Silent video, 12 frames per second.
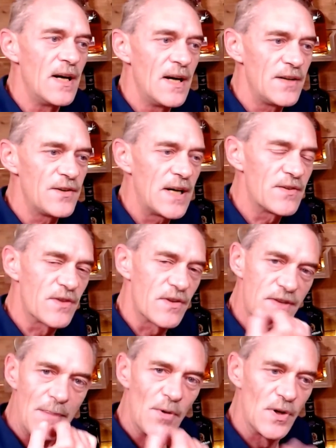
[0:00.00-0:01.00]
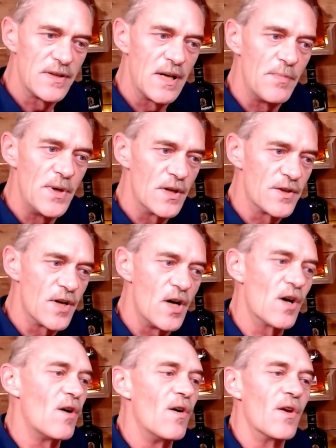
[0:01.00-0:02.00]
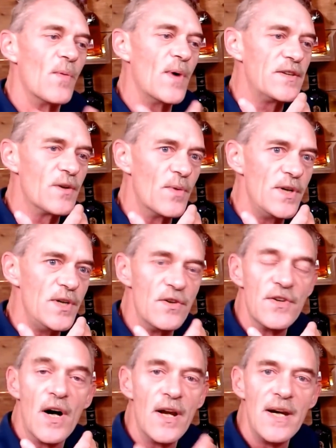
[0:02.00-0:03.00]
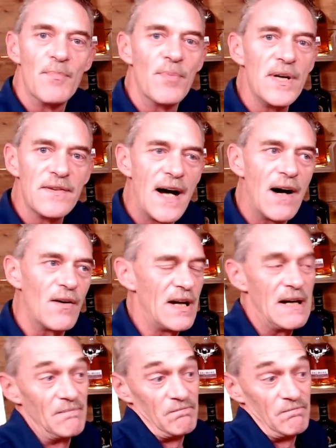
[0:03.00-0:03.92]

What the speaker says: it tastes the same on the tip of your tongue all the way to when you're done and breathed out.